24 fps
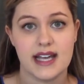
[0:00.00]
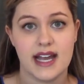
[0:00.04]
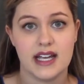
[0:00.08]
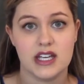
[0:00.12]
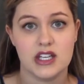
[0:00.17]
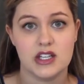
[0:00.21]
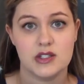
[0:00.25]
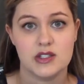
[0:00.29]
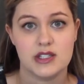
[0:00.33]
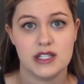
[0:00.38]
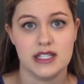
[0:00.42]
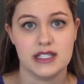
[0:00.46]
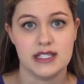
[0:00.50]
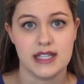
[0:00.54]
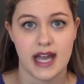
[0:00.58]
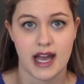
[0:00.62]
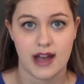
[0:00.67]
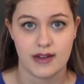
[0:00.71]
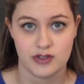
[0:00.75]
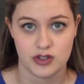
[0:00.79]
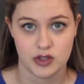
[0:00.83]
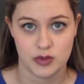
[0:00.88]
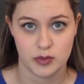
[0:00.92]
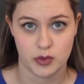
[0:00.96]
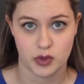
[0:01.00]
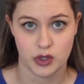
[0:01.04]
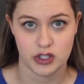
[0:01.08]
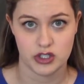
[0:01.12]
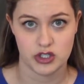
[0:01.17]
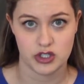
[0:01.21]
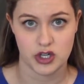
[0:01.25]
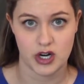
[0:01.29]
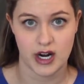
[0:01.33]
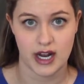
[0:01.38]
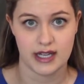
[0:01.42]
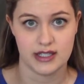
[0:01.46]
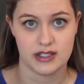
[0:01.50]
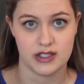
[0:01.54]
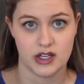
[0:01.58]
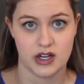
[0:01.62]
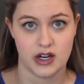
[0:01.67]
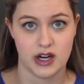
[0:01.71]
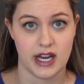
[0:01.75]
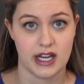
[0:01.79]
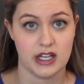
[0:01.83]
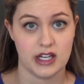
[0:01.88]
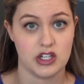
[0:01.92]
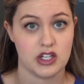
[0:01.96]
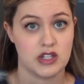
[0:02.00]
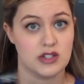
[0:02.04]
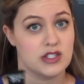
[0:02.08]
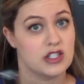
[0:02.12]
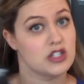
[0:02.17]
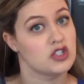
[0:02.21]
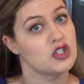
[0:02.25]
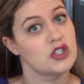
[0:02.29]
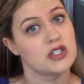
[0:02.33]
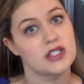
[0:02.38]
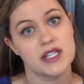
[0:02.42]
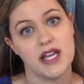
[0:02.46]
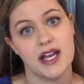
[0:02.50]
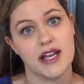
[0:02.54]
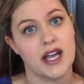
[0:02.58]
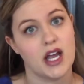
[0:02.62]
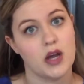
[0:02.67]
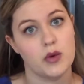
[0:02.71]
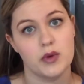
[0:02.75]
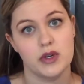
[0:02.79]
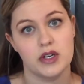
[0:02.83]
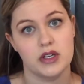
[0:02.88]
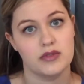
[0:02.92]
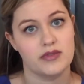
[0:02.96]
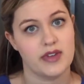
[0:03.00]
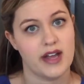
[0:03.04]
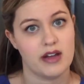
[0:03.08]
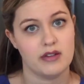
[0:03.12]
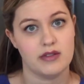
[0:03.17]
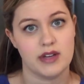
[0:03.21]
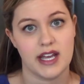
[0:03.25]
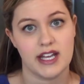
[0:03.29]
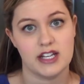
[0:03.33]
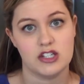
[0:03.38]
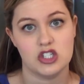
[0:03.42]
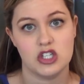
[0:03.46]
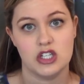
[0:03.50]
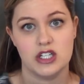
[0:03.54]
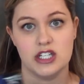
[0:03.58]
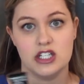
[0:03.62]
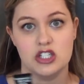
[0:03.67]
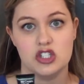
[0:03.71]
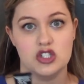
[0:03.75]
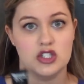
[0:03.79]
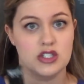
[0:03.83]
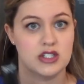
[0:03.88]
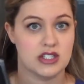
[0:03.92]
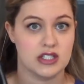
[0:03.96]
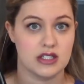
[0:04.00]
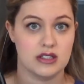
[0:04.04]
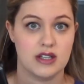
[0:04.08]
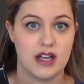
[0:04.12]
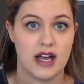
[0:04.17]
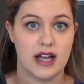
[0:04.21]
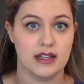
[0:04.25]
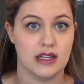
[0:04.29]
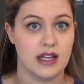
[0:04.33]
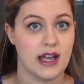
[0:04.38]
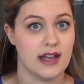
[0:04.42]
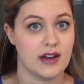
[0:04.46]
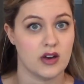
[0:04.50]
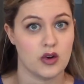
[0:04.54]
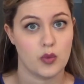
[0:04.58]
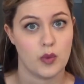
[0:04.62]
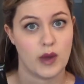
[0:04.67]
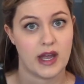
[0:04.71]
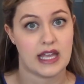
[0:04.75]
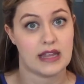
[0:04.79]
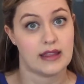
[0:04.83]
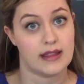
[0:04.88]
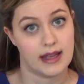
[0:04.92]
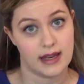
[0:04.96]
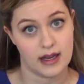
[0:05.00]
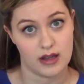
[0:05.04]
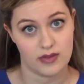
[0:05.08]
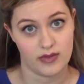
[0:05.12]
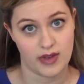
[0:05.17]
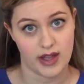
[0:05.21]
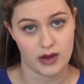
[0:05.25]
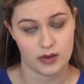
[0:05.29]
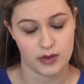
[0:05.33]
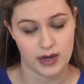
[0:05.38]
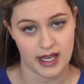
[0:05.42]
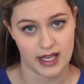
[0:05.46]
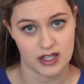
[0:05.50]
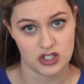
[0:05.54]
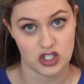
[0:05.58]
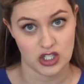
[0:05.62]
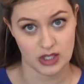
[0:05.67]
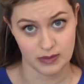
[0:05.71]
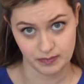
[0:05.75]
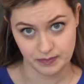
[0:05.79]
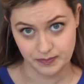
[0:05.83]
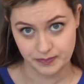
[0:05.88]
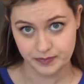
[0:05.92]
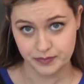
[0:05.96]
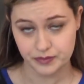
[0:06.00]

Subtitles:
I use this after moisturizer and use it just like I would a foundation. It's just a lot lighter weight than a foundation.